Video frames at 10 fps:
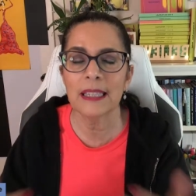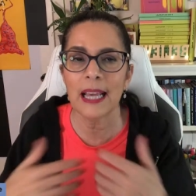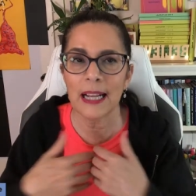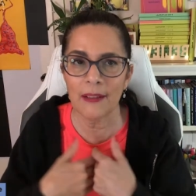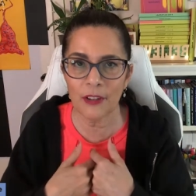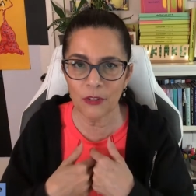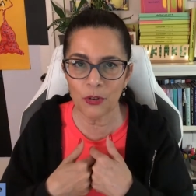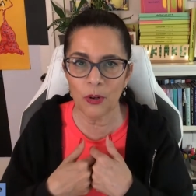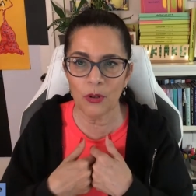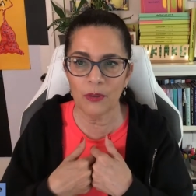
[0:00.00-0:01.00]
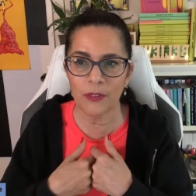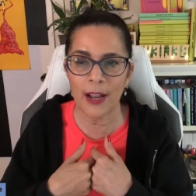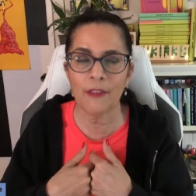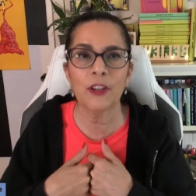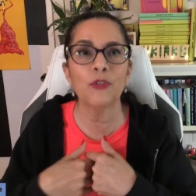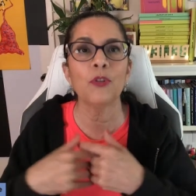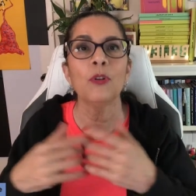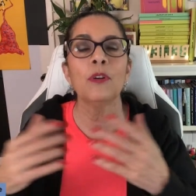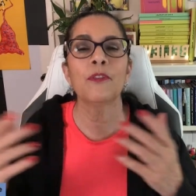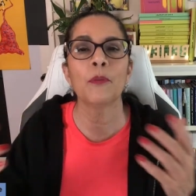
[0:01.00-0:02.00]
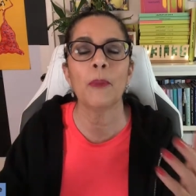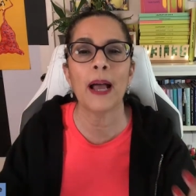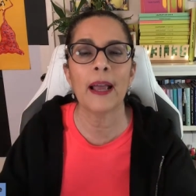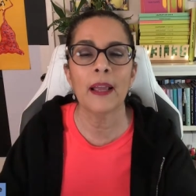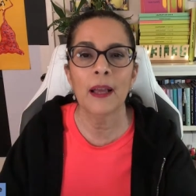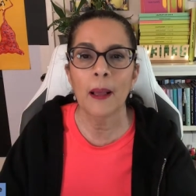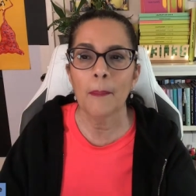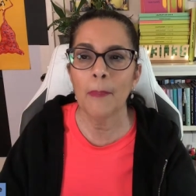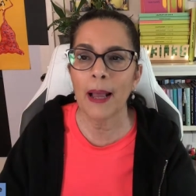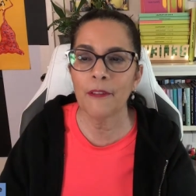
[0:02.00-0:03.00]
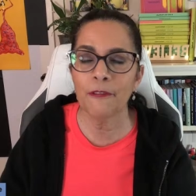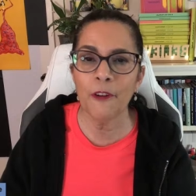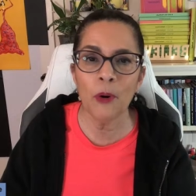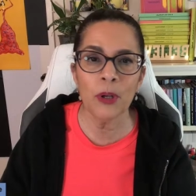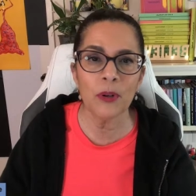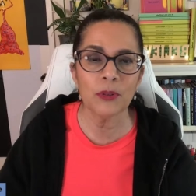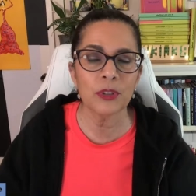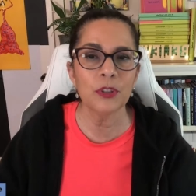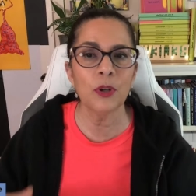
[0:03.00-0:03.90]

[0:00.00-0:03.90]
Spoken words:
That I have control over. I have control over my photos.